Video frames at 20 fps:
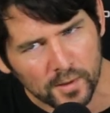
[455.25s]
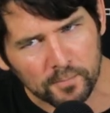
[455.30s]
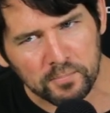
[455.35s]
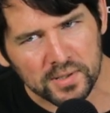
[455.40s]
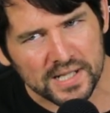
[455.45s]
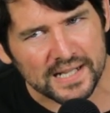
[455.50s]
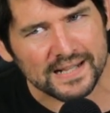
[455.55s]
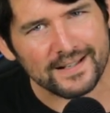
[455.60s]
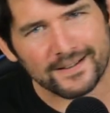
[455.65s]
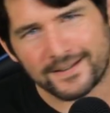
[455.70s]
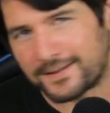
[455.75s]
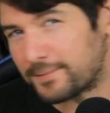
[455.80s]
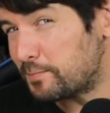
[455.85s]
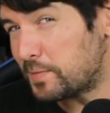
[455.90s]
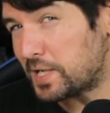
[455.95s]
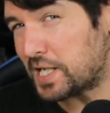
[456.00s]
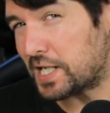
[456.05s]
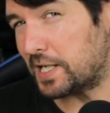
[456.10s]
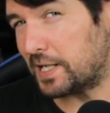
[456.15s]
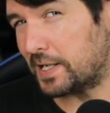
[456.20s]
a bit like
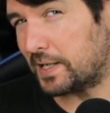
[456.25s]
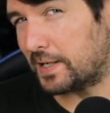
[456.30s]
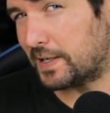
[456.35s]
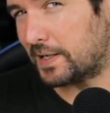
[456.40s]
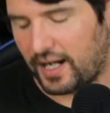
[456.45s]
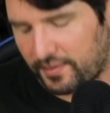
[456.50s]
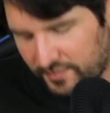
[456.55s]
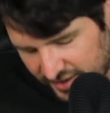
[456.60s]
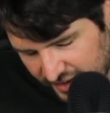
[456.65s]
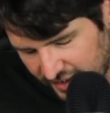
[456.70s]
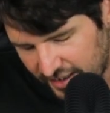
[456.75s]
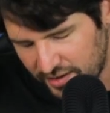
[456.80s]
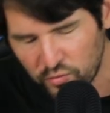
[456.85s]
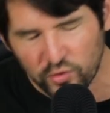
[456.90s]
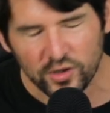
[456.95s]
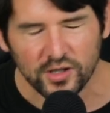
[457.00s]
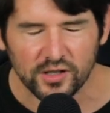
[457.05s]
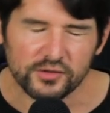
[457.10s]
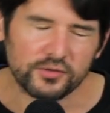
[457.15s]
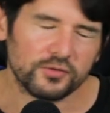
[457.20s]
me. I mean, it
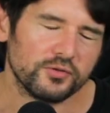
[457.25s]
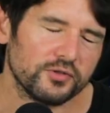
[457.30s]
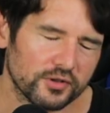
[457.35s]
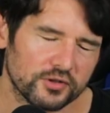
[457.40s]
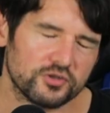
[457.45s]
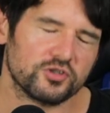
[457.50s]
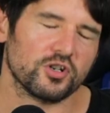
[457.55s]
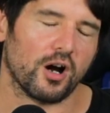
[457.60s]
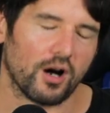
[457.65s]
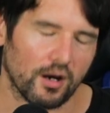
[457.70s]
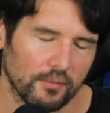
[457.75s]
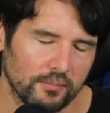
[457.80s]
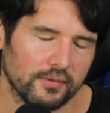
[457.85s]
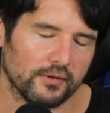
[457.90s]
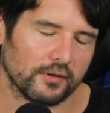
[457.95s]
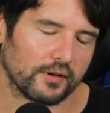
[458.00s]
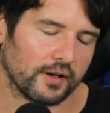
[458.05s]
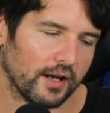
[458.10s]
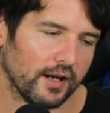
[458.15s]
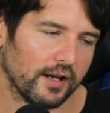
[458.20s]
will do the job,
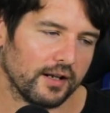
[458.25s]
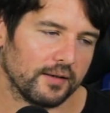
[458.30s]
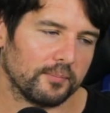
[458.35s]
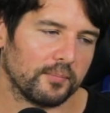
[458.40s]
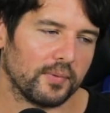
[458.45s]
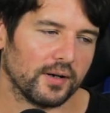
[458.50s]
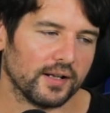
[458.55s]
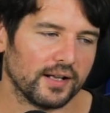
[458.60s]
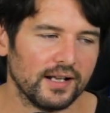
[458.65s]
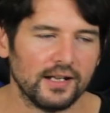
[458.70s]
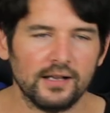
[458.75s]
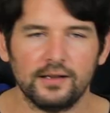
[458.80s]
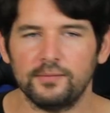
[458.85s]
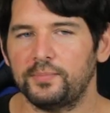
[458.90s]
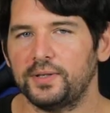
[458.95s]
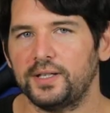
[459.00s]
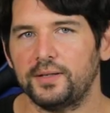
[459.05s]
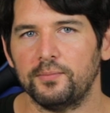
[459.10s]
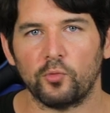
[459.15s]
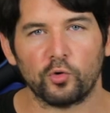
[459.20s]
okay? But it'll
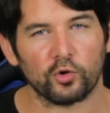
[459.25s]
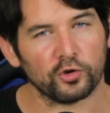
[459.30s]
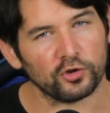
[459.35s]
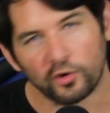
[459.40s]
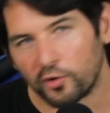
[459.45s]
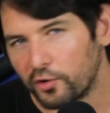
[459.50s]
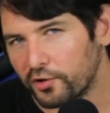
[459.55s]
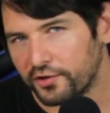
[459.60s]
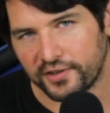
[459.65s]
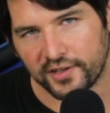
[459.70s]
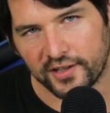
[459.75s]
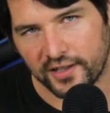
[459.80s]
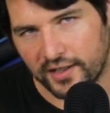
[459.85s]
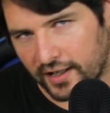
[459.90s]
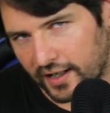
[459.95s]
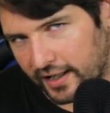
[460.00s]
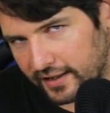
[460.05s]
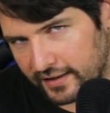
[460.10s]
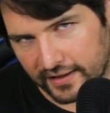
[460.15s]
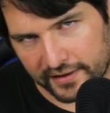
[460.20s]
be more
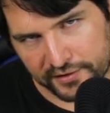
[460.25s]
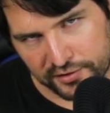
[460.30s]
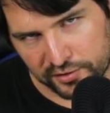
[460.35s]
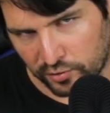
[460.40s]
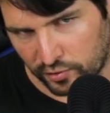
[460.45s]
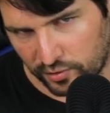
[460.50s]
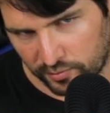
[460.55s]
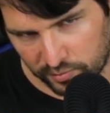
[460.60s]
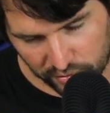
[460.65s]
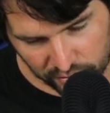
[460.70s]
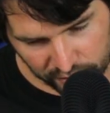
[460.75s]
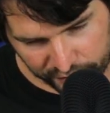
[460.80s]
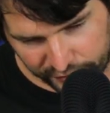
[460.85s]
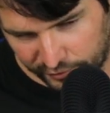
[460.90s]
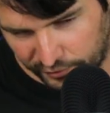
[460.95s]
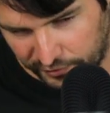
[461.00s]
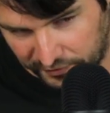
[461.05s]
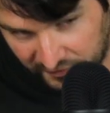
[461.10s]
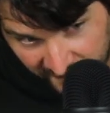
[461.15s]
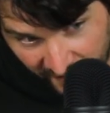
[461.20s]
noisy and less durable,
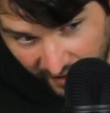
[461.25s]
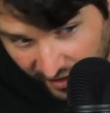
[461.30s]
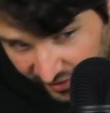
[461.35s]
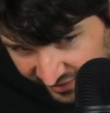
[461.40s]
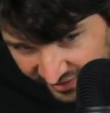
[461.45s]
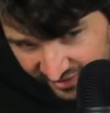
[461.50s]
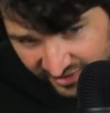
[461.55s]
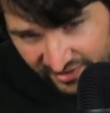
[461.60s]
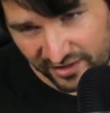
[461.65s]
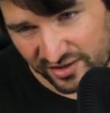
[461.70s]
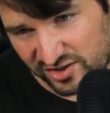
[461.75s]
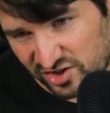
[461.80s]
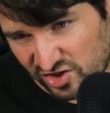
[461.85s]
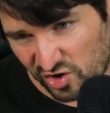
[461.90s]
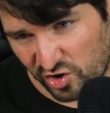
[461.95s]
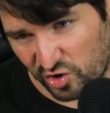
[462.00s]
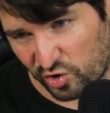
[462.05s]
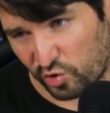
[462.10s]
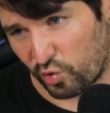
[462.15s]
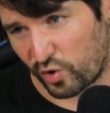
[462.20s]
so not such
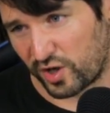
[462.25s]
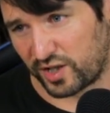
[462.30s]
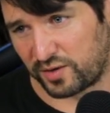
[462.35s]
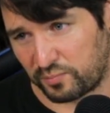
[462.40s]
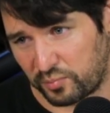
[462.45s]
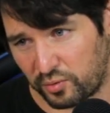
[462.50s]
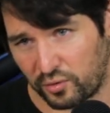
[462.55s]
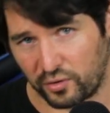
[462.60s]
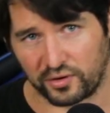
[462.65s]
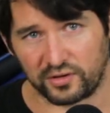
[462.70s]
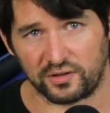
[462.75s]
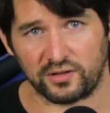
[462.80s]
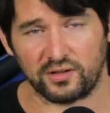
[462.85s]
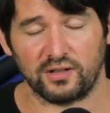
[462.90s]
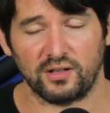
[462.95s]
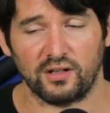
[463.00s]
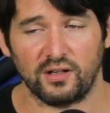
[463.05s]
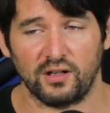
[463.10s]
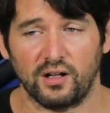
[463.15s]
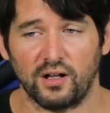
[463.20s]
a great
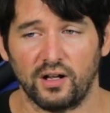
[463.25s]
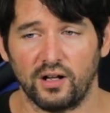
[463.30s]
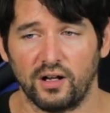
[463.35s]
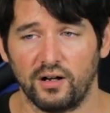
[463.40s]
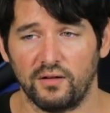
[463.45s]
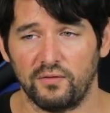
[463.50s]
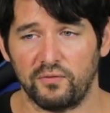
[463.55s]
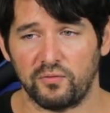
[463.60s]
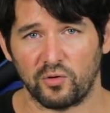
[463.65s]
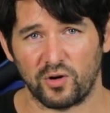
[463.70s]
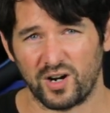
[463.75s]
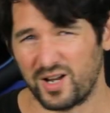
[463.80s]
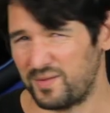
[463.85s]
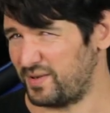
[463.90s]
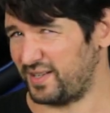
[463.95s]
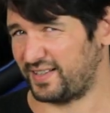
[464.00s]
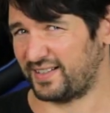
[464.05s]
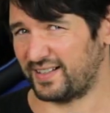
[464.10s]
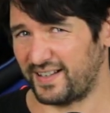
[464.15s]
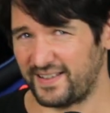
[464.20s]
point for
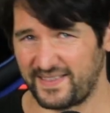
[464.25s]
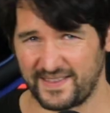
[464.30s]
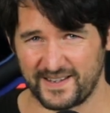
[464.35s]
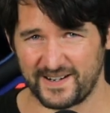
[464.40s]
MSI